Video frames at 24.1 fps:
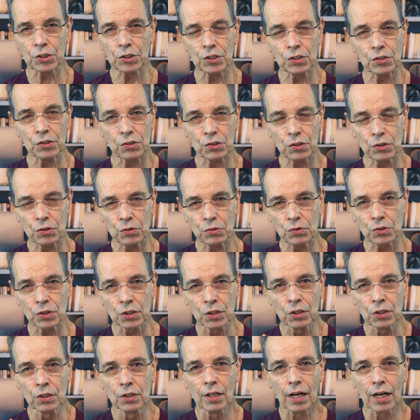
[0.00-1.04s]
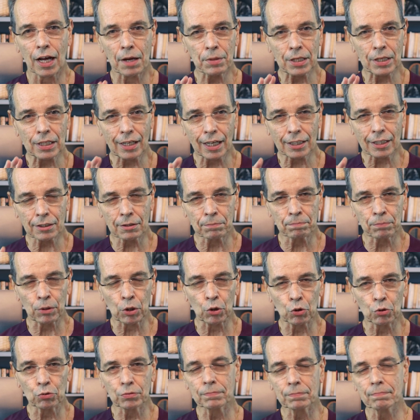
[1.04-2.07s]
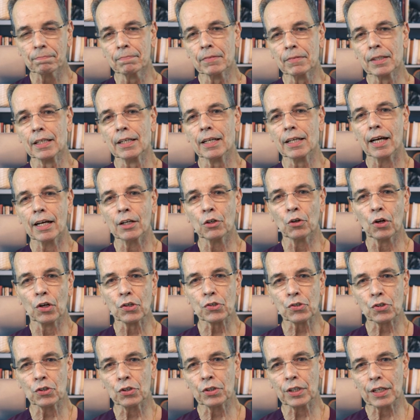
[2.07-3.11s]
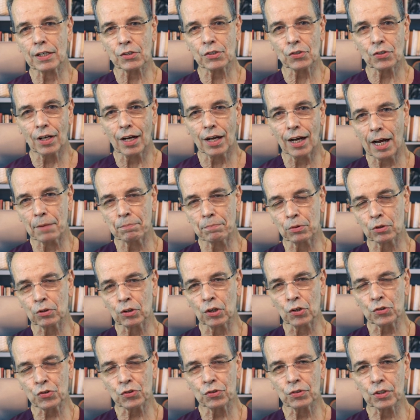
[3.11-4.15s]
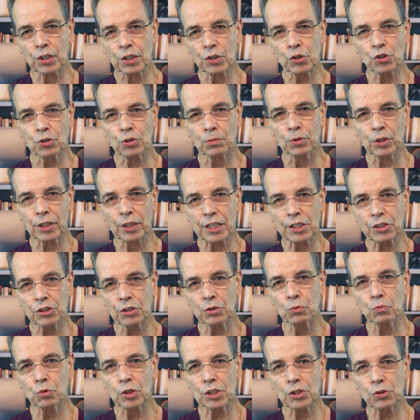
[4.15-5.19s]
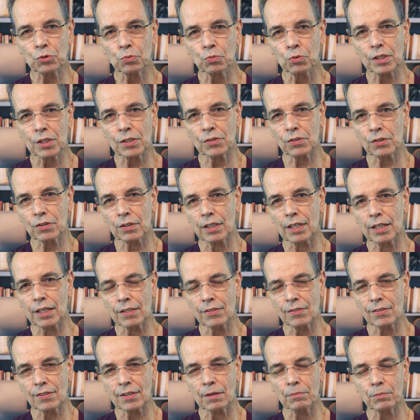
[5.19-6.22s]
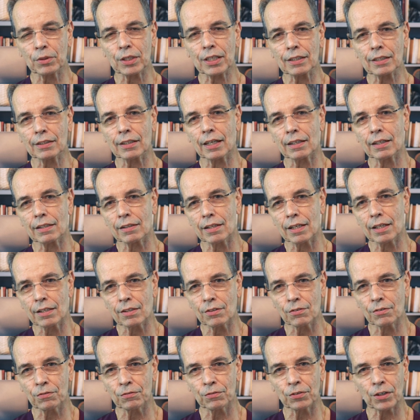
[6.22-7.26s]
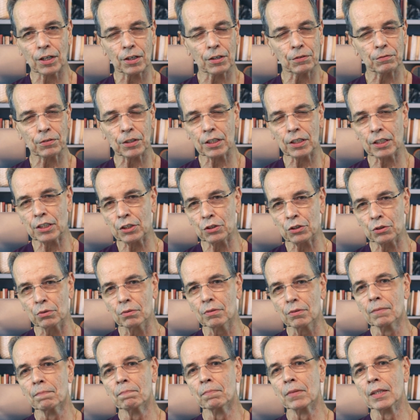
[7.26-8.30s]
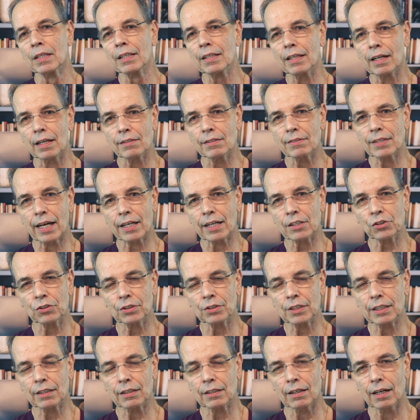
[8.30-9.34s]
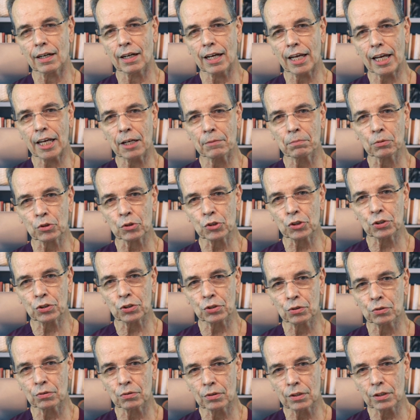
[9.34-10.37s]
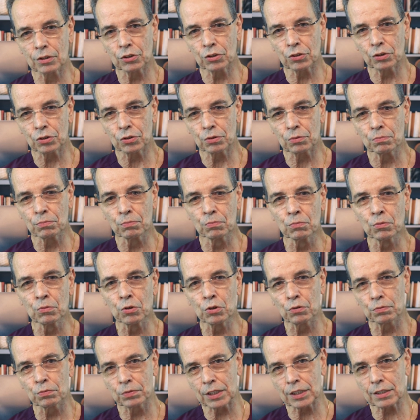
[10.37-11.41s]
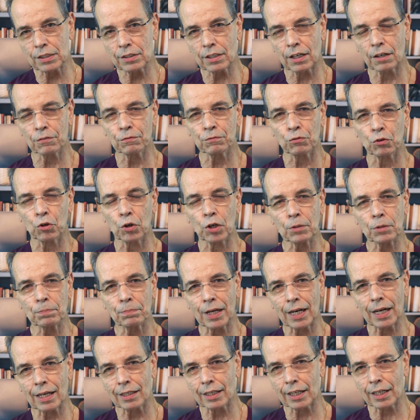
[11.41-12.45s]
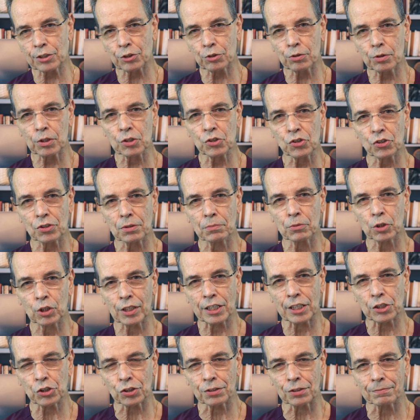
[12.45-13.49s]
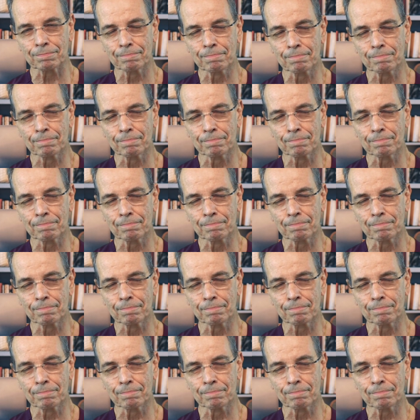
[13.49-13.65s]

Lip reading: tissues, like the bone, and also there's hypoglossal nerve stimulation, which is something that is very, very new, that is actually able to move the tongue forward by electrical stimulation.